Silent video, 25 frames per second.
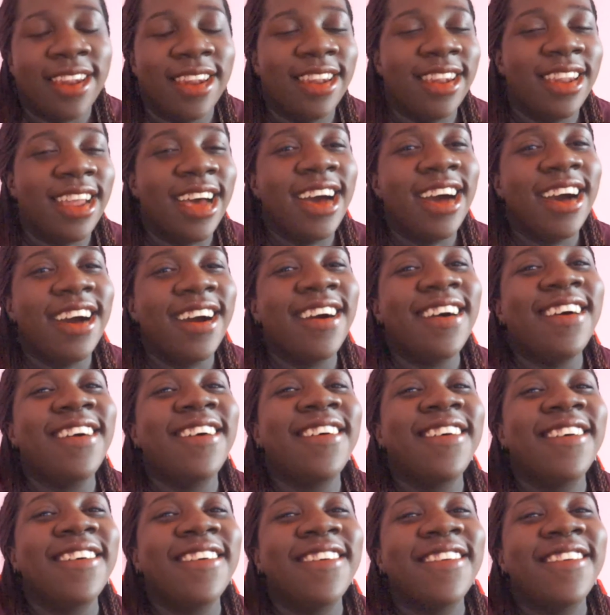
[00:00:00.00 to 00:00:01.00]
And
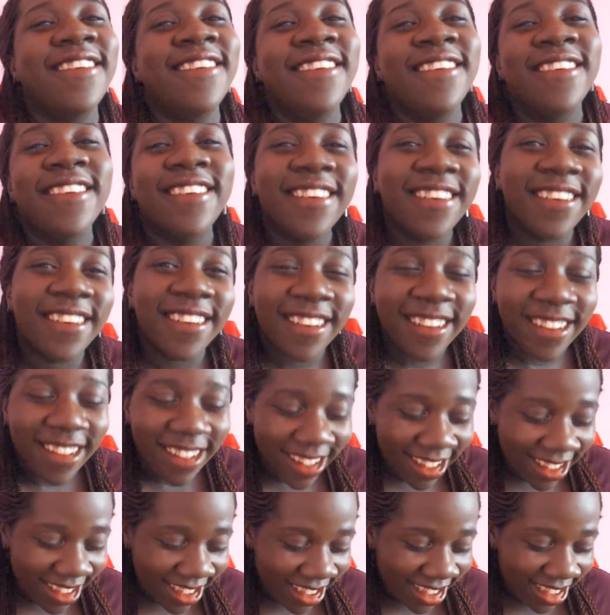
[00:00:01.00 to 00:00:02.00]
now,
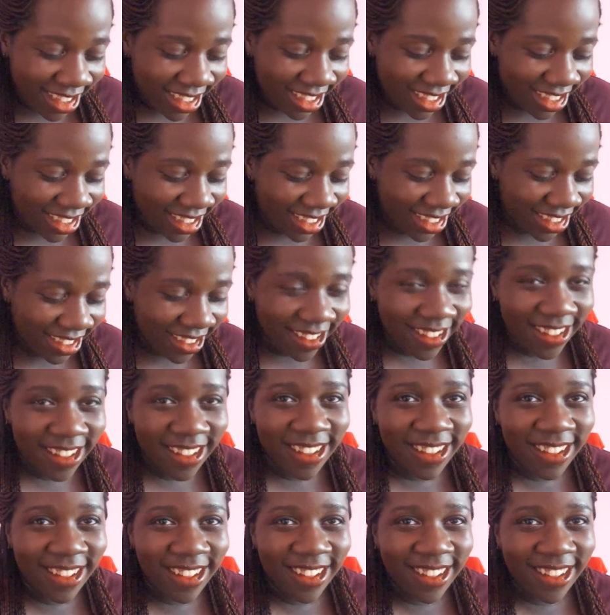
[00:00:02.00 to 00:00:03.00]

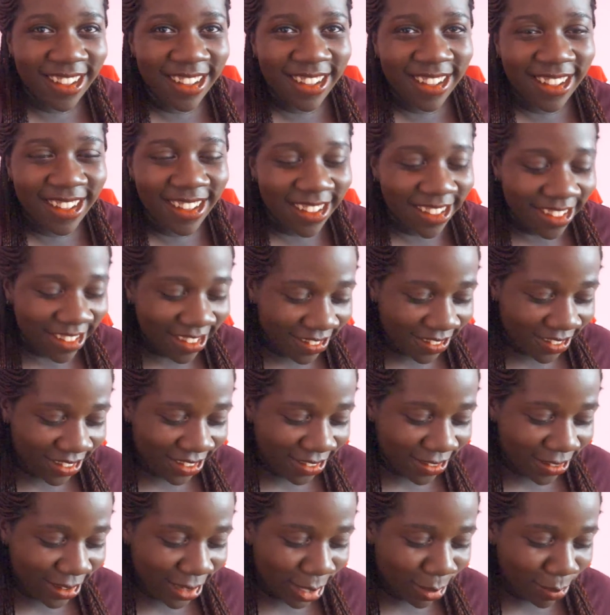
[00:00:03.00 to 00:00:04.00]

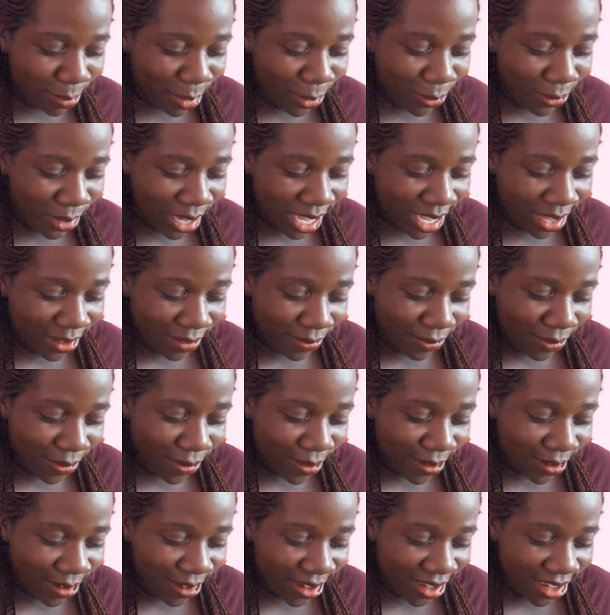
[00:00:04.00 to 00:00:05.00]
ah, what I've been
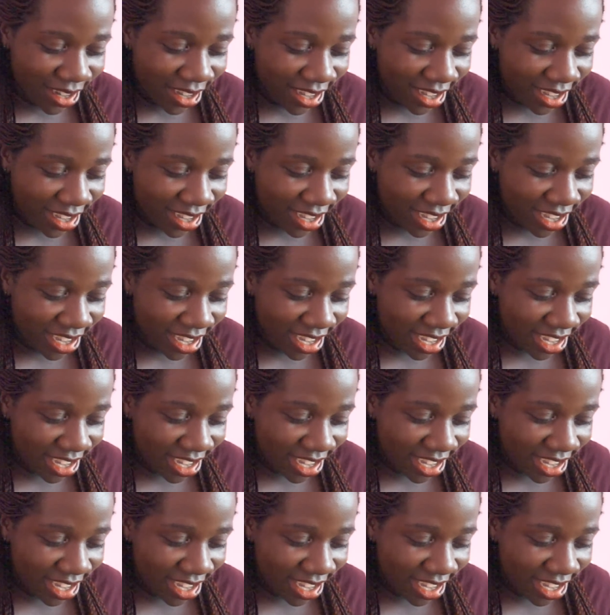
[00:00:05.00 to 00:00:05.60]
waiting for.